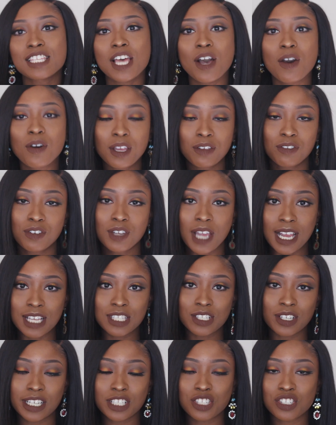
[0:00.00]
So if you
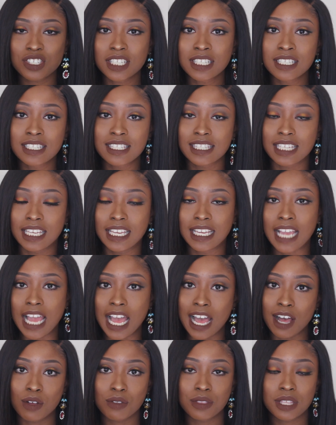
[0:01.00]
guys are interested in seeing
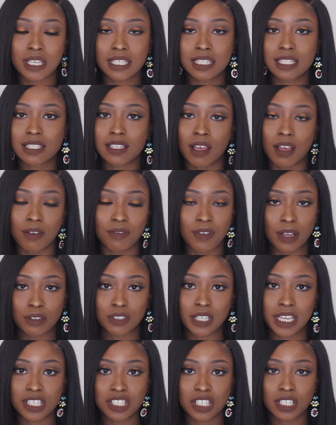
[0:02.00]
how this
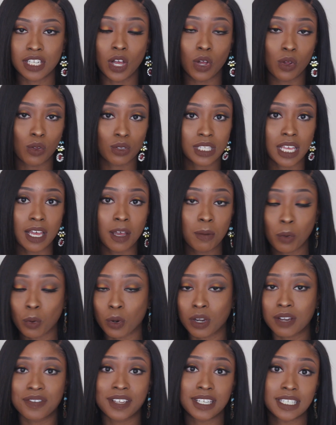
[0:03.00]
foundation holds up
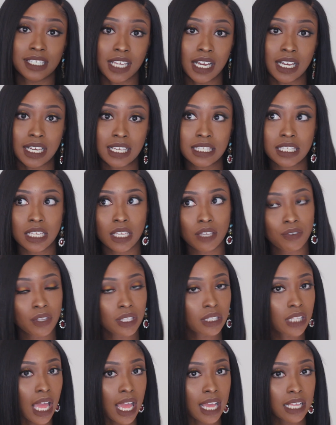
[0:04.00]
or if it does, if
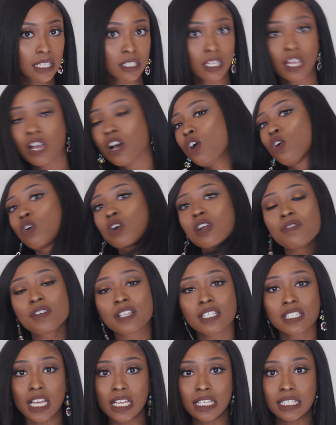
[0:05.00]
it lasts, or if
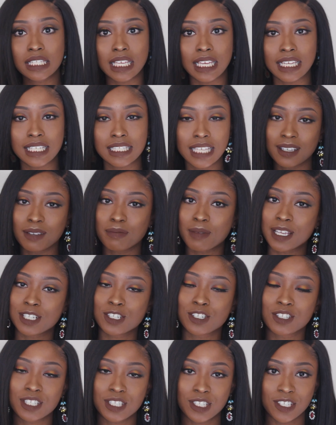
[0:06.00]
it doesn't, make
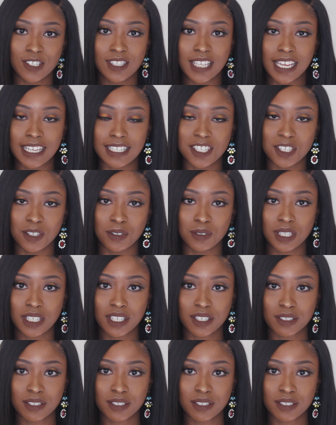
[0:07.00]
sure that you stay tuned.